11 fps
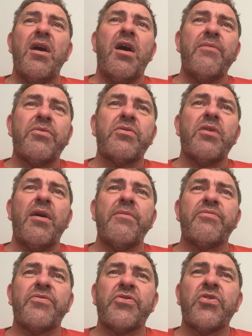I've
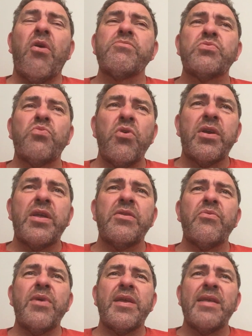stopped working
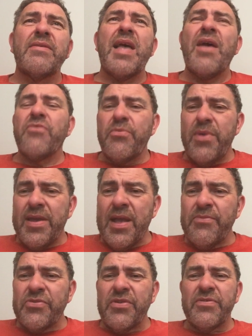the weekends every
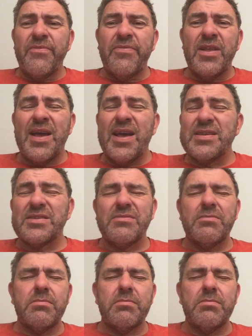weekend, which I've done for the last